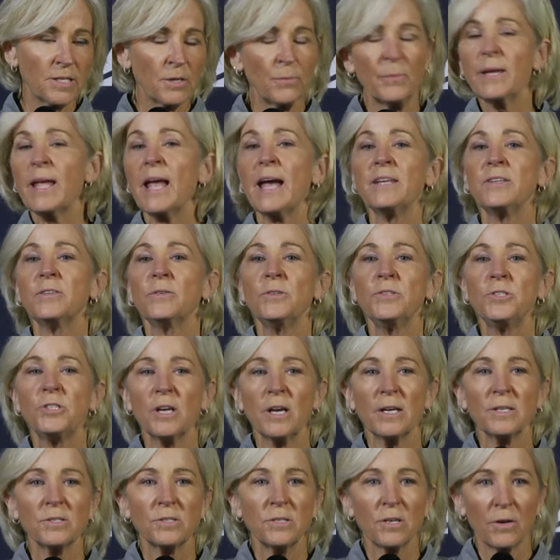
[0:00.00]
So we had to
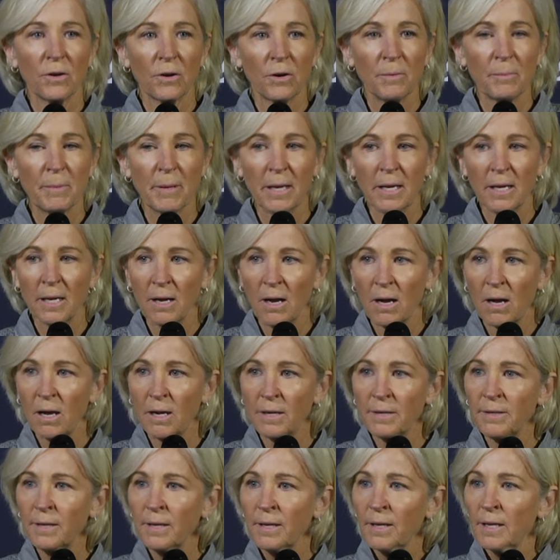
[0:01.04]
adjust to her being
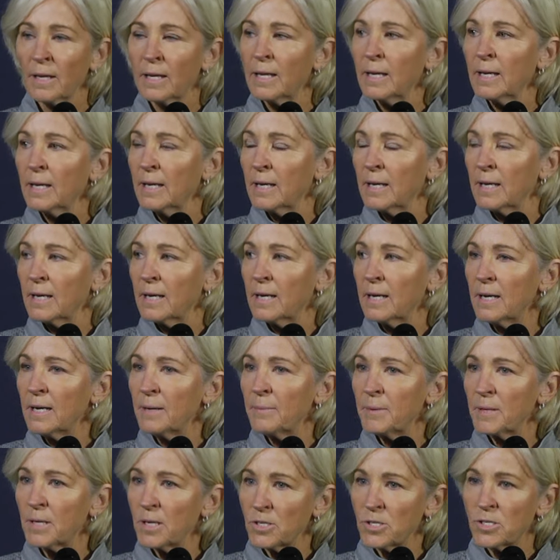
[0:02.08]
gone.
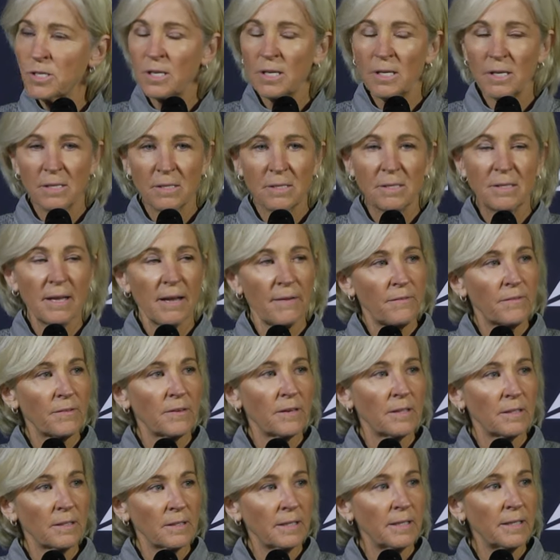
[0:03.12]
Because she is
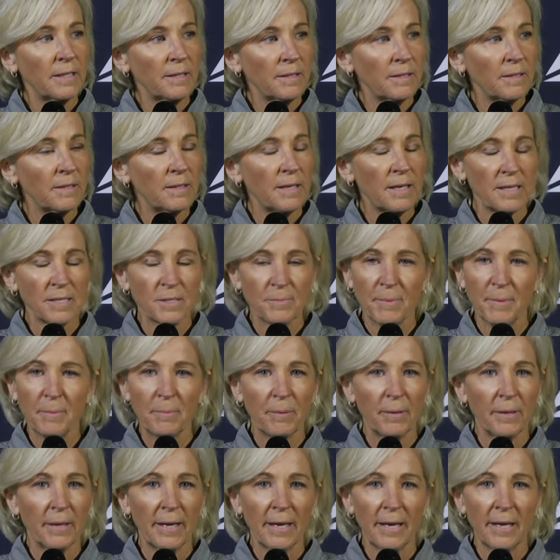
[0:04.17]
definitely has been
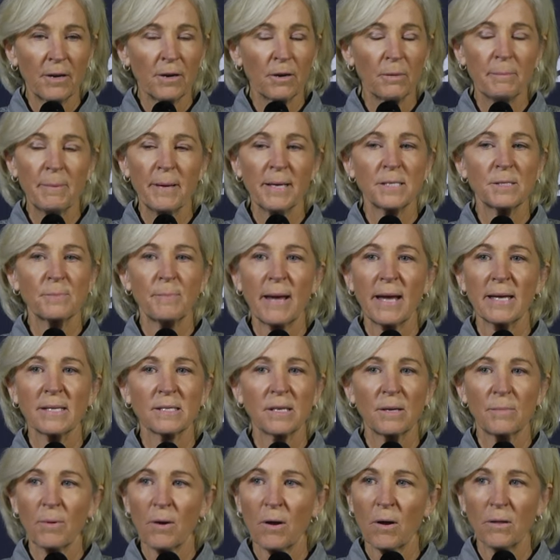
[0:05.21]
playing her best
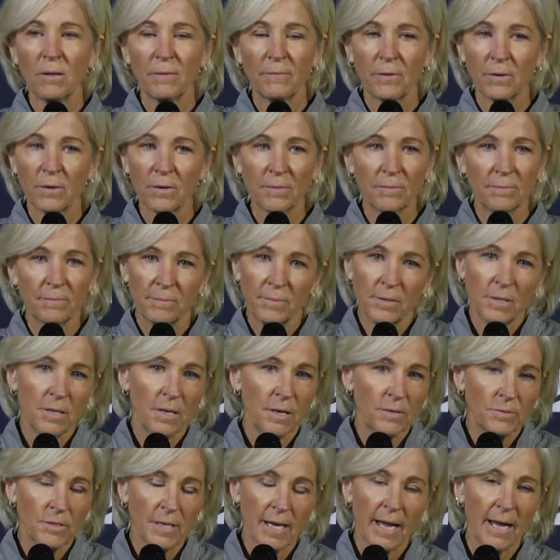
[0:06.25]
basketball of her, you
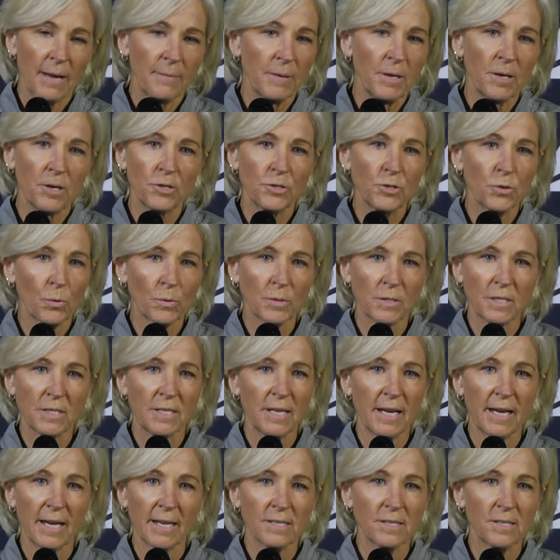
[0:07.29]
know, time here at Georgia
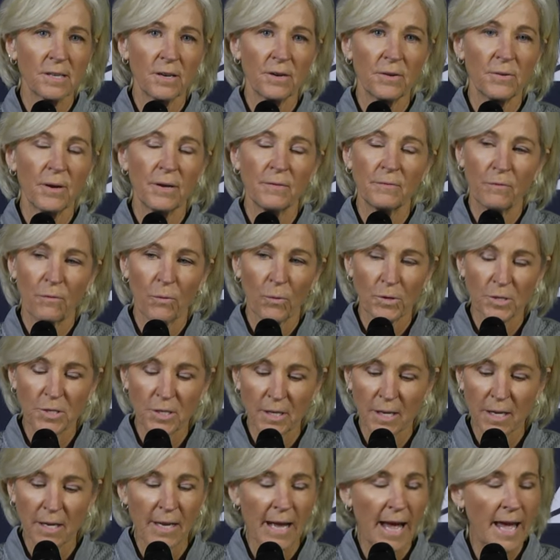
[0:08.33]
Tech. So
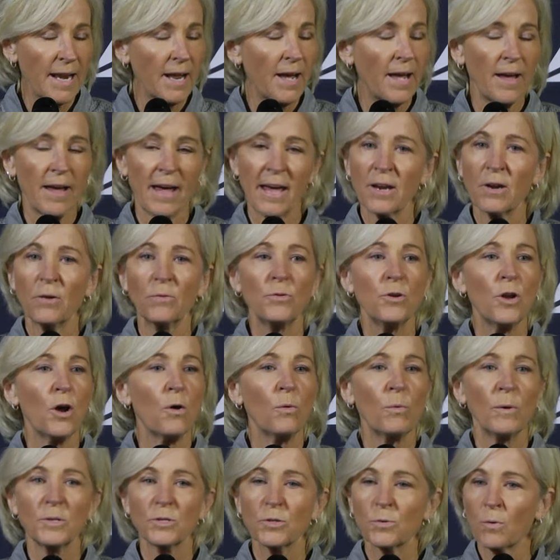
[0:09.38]
unfortunate. I don't
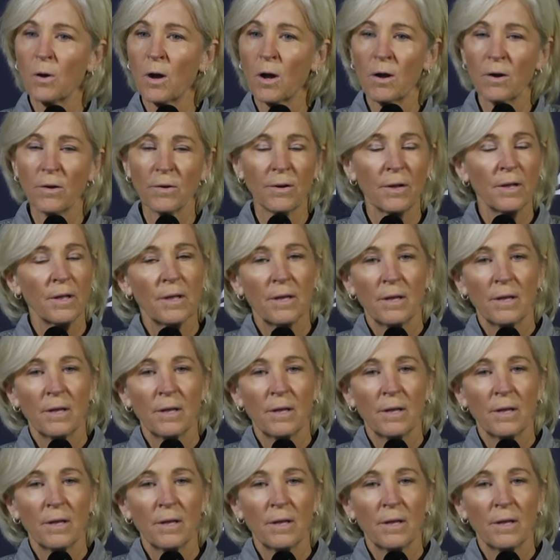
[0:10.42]
know what's wrong.